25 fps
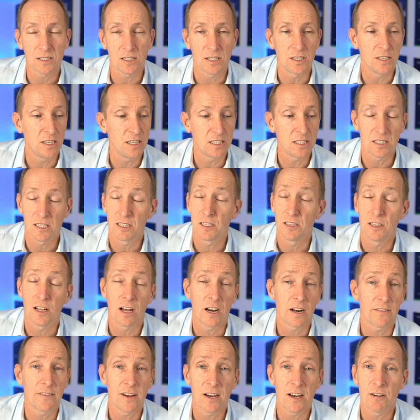there's a
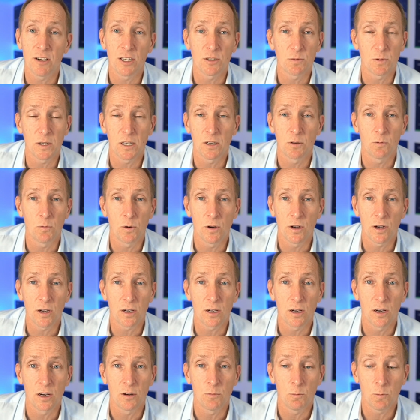lot of areas we can
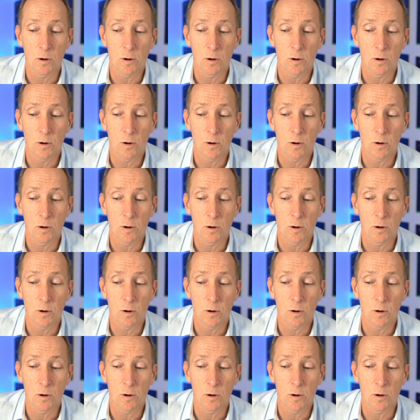work on.